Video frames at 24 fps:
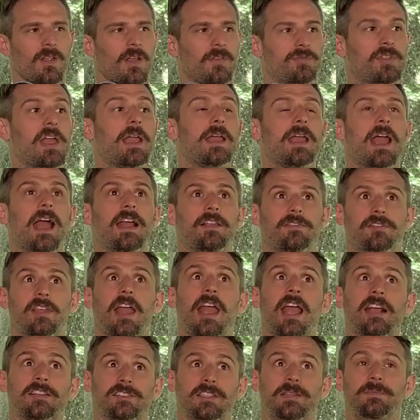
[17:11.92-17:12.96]
they they
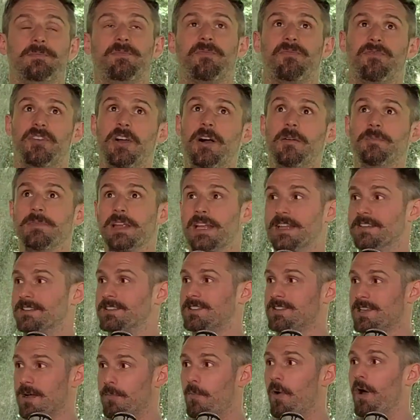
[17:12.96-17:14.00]
actually filmed it
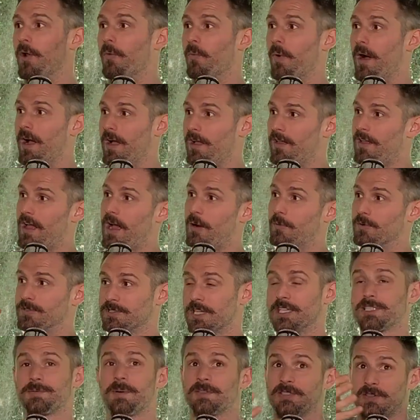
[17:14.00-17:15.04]
somewhat well, I yeah. was,
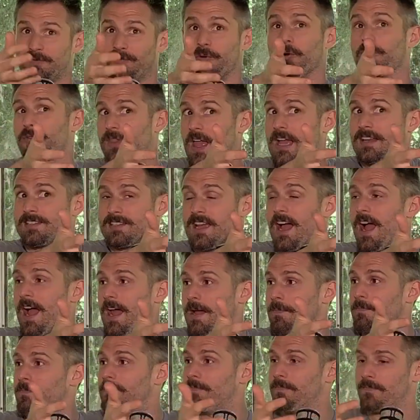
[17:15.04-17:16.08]
especially for that was,
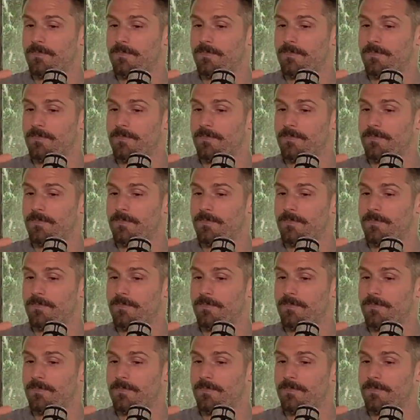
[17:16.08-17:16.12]
time. Yeah,